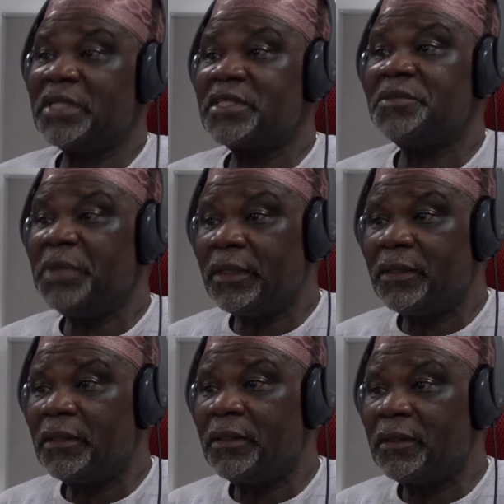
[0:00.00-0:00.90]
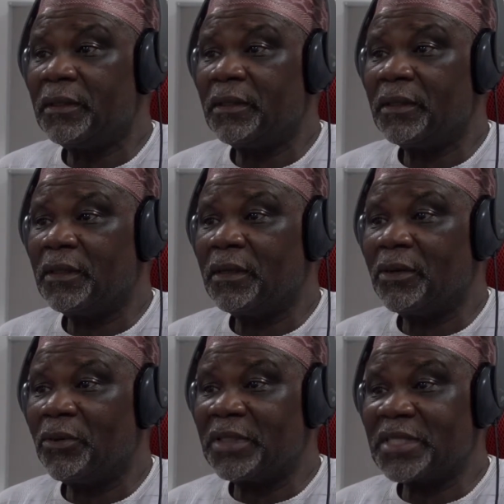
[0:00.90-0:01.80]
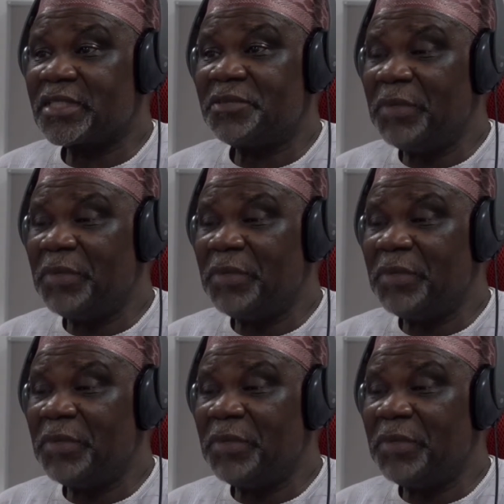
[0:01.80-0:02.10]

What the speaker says: does it mean? What does it